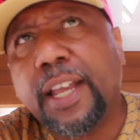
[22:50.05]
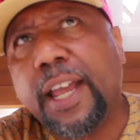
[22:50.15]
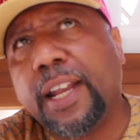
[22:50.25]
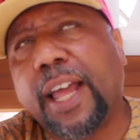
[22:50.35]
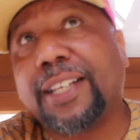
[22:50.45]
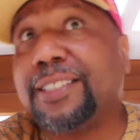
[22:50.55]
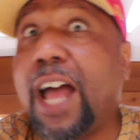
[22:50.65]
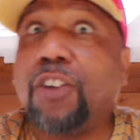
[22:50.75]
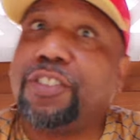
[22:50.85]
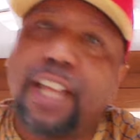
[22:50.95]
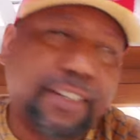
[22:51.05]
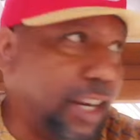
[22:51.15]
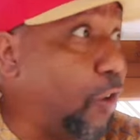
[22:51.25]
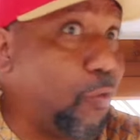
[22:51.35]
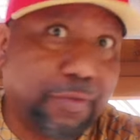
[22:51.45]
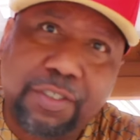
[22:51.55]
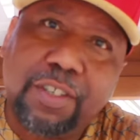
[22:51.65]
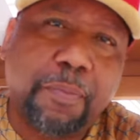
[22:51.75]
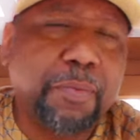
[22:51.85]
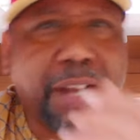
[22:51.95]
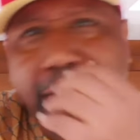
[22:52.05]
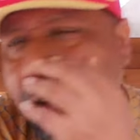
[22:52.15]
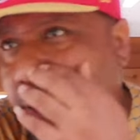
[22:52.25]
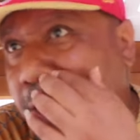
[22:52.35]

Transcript: And like I said, I sat down, you know, people like, oh,